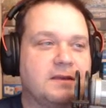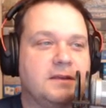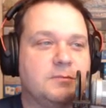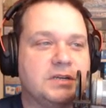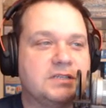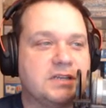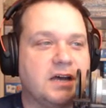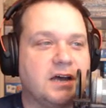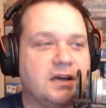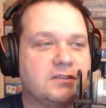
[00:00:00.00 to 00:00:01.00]
But
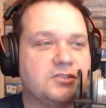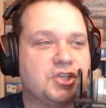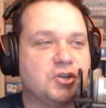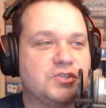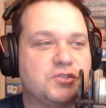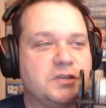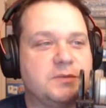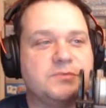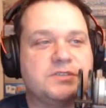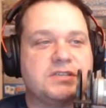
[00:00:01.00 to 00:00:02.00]
the show
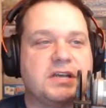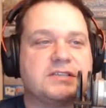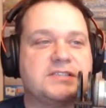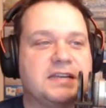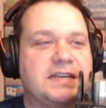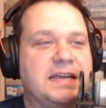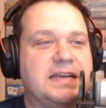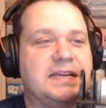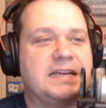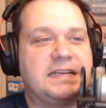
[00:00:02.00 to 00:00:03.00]
streams
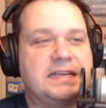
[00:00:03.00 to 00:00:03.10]
Sunday